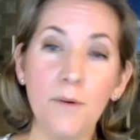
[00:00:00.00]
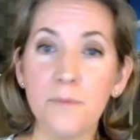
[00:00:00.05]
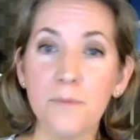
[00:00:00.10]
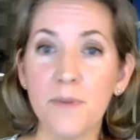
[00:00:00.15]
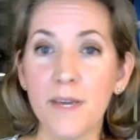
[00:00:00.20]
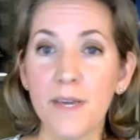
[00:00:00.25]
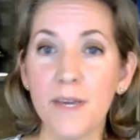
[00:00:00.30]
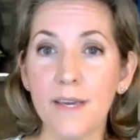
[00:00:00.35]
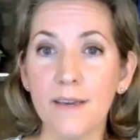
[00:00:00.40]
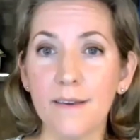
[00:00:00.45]
would
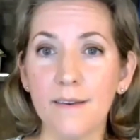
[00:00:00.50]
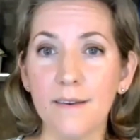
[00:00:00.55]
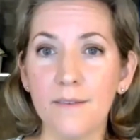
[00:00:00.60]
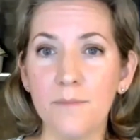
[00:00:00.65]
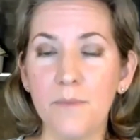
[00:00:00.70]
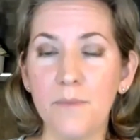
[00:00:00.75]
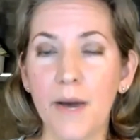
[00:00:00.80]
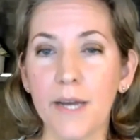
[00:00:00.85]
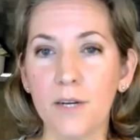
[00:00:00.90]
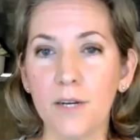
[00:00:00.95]
be
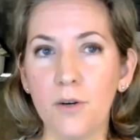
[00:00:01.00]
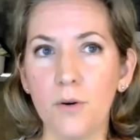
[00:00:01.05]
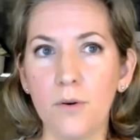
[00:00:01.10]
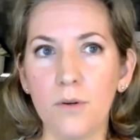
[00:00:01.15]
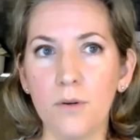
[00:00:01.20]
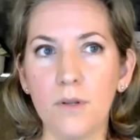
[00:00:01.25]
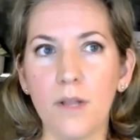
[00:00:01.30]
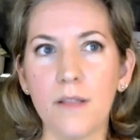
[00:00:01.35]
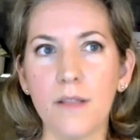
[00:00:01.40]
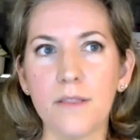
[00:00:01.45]
my
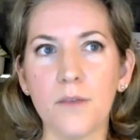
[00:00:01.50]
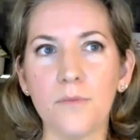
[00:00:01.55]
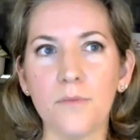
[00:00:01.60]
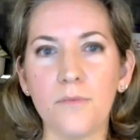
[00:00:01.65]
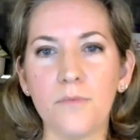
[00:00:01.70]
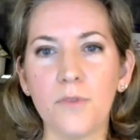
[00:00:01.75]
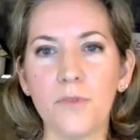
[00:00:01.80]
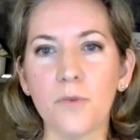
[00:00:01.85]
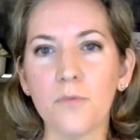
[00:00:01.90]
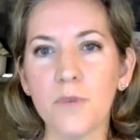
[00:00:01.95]
goal.
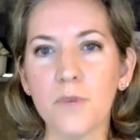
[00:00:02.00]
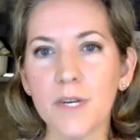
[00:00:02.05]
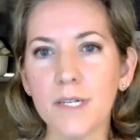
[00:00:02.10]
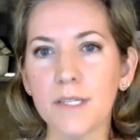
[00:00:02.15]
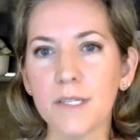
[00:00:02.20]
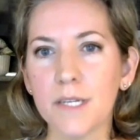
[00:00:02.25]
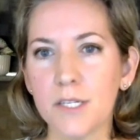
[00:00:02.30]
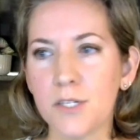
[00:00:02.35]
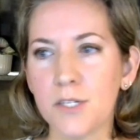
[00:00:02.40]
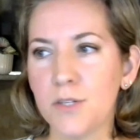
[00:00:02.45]
The
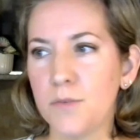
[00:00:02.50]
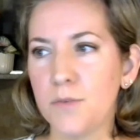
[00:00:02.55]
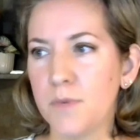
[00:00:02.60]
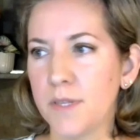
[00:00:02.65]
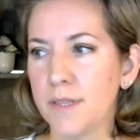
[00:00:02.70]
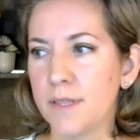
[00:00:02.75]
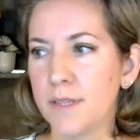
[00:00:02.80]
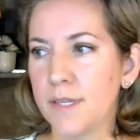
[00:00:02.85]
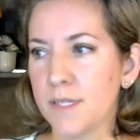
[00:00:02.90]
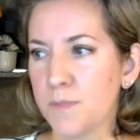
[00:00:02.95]
real issue
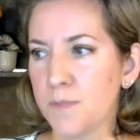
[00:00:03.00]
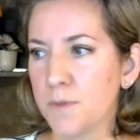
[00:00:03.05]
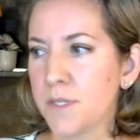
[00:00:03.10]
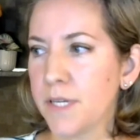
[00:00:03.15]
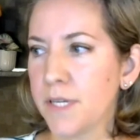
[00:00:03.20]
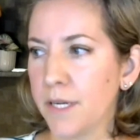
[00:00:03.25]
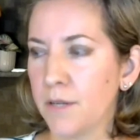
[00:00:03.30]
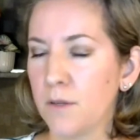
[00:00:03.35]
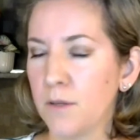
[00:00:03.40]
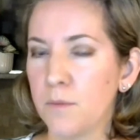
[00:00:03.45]
with this
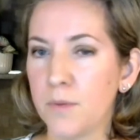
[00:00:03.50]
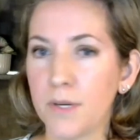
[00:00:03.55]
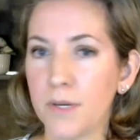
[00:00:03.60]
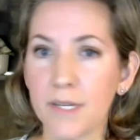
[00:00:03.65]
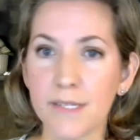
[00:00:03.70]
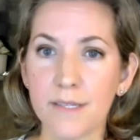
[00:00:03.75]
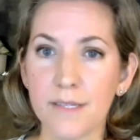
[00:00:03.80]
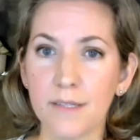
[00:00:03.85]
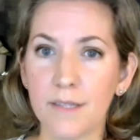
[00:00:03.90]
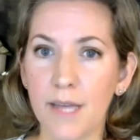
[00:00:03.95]
particular book
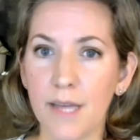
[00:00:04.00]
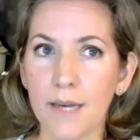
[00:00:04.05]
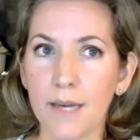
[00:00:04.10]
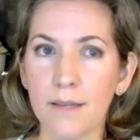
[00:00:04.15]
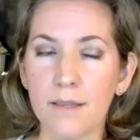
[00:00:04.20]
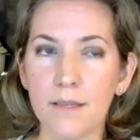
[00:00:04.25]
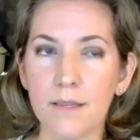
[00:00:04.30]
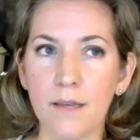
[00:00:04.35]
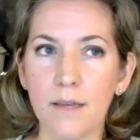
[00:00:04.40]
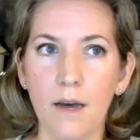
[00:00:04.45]
is the
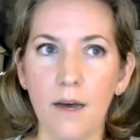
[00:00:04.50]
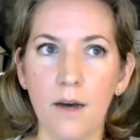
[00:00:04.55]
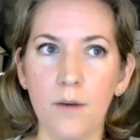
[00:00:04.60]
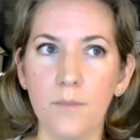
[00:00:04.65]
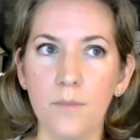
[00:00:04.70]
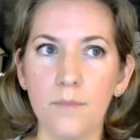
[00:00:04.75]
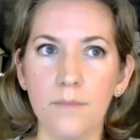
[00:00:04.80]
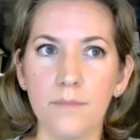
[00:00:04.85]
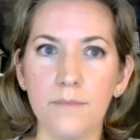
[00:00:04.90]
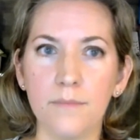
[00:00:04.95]
length.
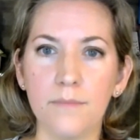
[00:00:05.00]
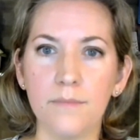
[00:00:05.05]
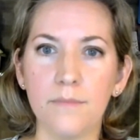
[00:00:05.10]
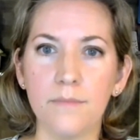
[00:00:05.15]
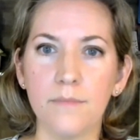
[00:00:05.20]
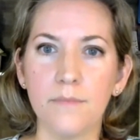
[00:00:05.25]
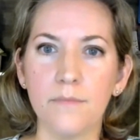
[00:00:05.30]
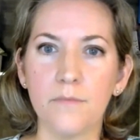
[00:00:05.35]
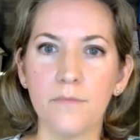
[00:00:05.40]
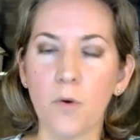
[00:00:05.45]

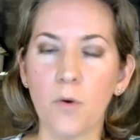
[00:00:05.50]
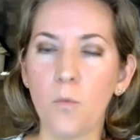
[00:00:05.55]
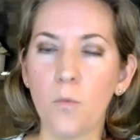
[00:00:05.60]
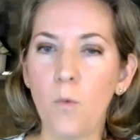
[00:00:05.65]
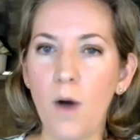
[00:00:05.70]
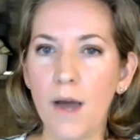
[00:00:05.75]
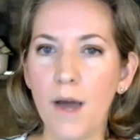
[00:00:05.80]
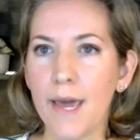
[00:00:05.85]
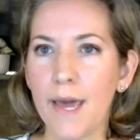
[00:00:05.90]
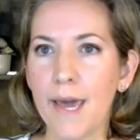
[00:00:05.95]
For
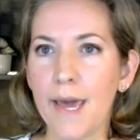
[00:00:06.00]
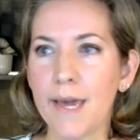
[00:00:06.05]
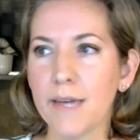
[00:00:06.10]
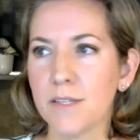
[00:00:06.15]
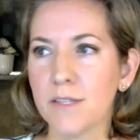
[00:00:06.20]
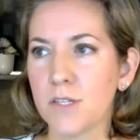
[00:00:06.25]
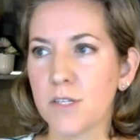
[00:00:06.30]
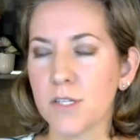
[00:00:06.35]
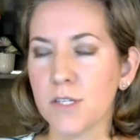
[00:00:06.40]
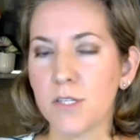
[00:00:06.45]
YA,
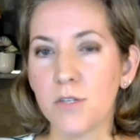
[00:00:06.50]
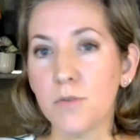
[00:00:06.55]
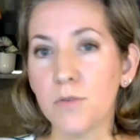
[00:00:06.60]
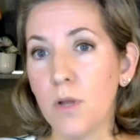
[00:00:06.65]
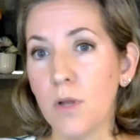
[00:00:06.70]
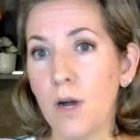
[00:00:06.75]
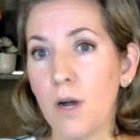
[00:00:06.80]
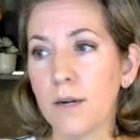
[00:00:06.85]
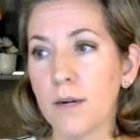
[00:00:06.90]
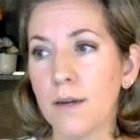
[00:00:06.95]
it's just too
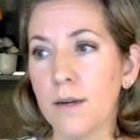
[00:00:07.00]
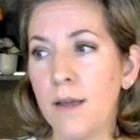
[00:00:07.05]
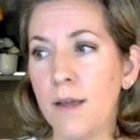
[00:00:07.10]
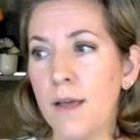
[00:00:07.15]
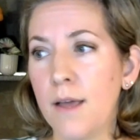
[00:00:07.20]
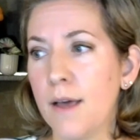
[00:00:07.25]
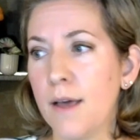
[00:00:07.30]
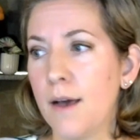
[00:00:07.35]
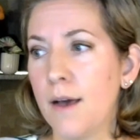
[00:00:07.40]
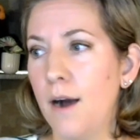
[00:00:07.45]
long.
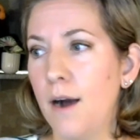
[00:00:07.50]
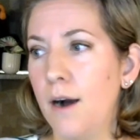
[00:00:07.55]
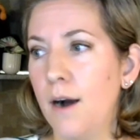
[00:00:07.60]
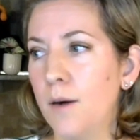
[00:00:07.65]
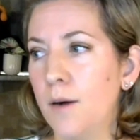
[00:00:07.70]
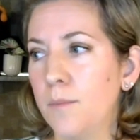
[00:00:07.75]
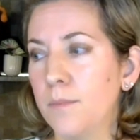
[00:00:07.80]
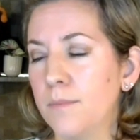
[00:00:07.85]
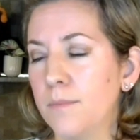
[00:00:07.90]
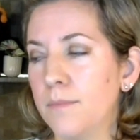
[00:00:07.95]

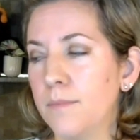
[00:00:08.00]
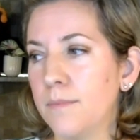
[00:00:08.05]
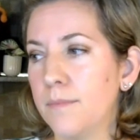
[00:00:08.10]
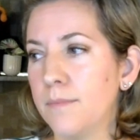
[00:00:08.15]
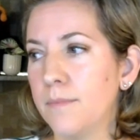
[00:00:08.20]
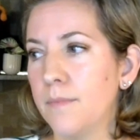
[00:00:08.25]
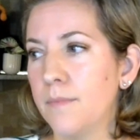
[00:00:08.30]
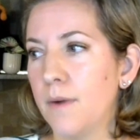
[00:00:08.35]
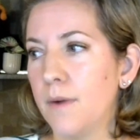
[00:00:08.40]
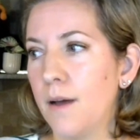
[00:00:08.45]

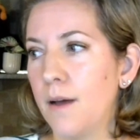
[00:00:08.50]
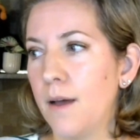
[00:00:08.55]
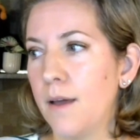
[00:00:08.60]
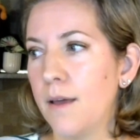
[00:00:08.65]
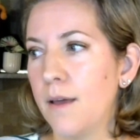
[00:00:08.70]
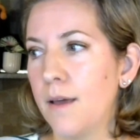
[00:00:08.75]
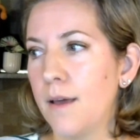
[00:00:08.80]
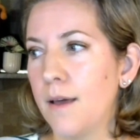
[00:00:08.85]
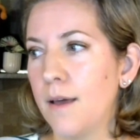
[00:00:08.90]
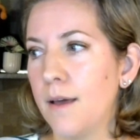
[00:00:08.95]

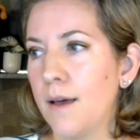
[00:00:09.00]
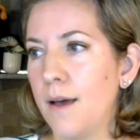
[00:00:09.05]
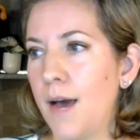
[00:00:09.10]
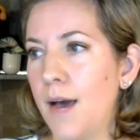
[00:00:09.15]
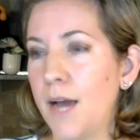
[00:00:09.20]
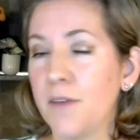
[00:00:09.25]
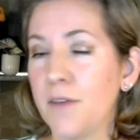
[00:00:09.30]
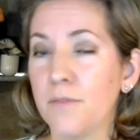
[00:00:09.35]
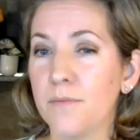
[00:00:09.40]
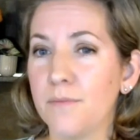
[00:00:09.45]

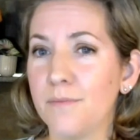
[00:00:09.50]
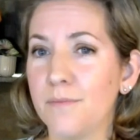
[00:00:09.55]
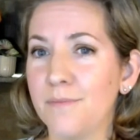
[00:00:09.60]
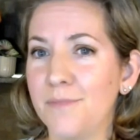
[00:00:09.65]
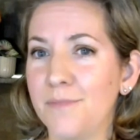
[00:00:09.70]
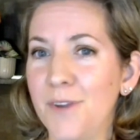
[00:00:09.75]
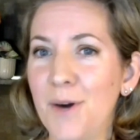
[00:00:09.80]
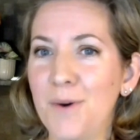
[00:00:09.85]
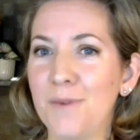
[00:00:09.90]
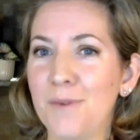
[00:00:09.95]
I
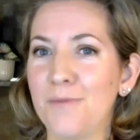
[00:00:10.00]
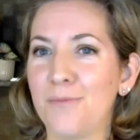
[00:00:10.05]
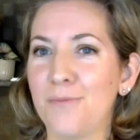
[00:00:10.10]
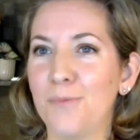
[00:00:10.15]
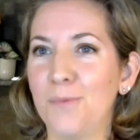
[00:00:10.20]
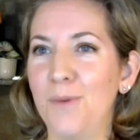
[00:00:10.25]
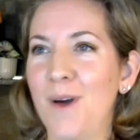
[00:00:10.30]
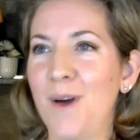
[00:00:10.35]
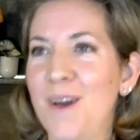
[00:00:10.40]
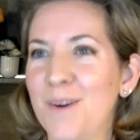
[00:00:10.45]
know of
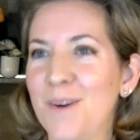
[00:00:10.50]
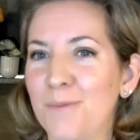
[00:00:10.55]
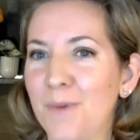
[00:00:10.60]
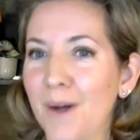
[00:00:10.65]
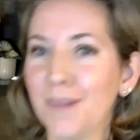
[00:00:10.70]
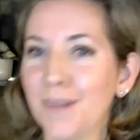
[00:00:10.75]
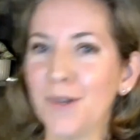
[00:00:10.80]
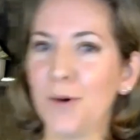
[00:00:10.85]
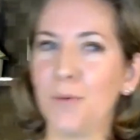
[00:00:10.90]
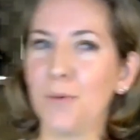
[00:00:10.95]

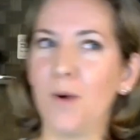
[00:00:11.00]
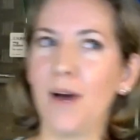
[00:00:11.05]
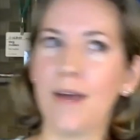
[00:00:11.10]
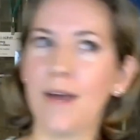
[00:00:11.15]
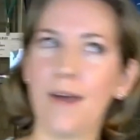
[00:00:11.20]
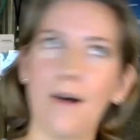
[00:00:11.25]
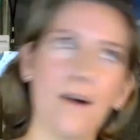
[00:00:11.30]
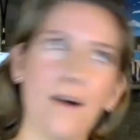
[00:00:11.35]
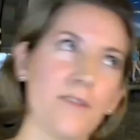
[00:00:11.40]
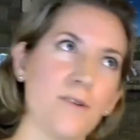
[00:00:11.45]
well-known
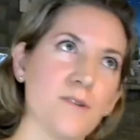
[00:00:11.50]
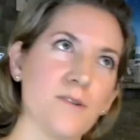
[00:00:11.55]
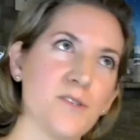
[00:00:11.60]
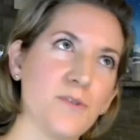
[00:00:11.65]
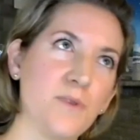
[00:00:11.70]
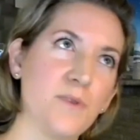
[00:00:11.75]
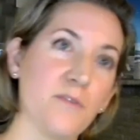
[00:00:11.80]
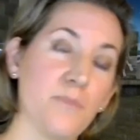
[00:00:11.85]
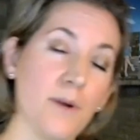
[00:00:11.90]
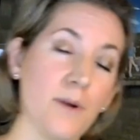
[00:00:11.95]
YA authors
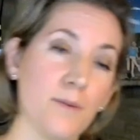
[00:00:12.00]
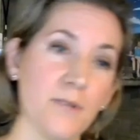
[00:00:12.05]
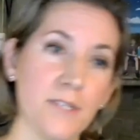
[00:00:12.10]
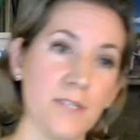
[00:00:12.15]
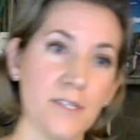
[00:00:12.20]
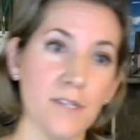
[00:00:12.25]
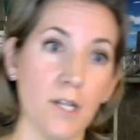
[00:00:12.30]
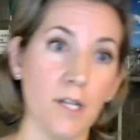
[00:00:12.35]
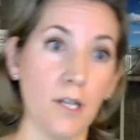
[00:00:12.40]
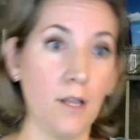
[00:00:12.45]
who have
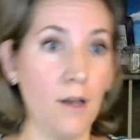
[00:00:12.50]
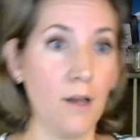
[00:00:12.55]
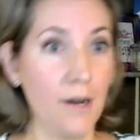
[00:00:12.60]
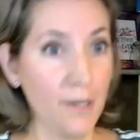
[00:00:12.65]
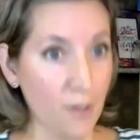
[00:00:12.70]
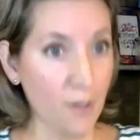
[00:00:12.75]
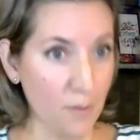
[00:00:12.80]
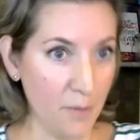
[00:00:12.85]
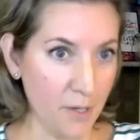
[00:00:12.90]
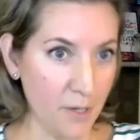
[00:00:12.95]
published
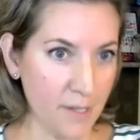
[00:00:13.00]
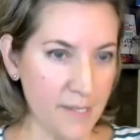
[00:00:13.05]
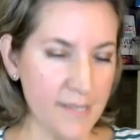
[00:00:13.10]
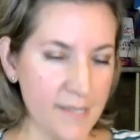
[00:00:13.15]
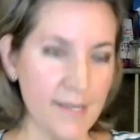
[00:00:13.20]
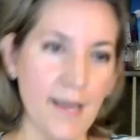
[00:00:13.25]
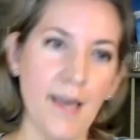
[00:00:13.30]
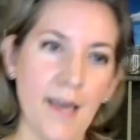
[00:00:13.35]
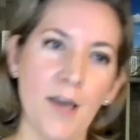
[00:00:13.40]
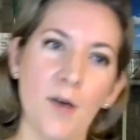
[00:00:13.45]
longer
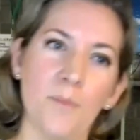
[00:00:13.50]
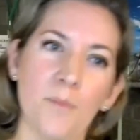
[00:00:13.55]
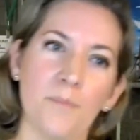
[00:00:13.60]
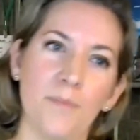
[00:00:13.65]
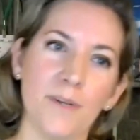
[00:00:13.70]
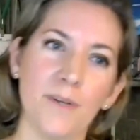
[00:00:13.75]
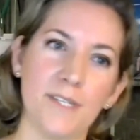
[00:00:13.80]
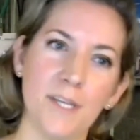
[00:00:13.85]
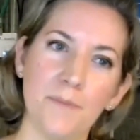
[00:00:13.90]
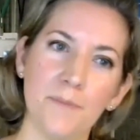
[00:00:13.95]
books,
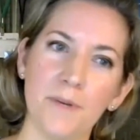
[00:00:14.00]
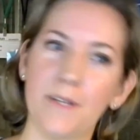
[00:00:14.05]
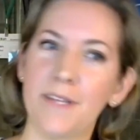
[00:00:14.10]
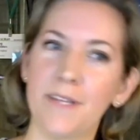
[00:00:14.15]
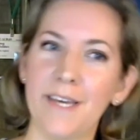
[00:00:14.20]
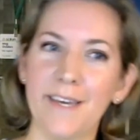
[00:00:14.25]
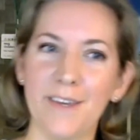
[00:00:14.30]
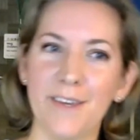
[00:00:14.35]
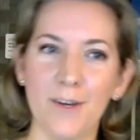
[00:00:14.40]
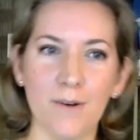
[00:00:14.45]
but
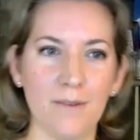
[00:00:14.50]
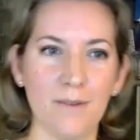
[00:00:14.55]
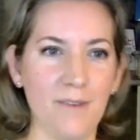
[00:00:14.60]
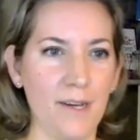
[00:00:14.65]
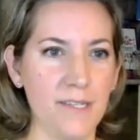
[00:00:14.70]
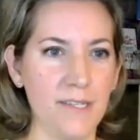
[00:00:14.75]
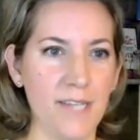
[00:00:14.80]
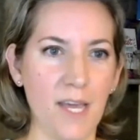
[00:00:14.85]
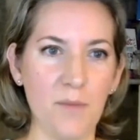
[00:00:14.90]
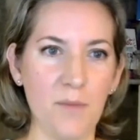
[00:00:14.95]
typically
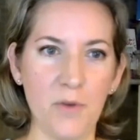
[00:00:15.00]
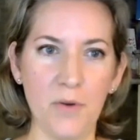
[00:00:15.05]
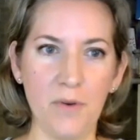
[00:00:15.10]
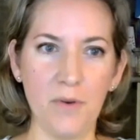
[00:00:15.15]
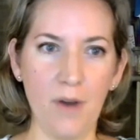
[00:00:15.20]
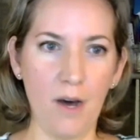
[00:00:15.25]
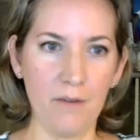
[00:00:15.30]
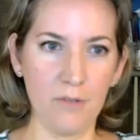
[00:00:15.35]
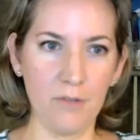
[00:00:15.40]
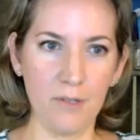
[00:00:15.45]
a debut
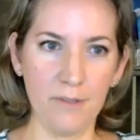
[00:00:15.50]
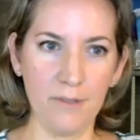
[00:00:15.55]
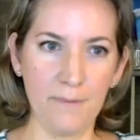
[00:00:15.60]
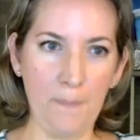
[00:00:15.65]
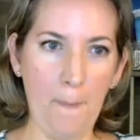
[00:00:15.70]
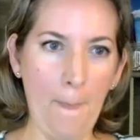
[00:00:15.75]
novel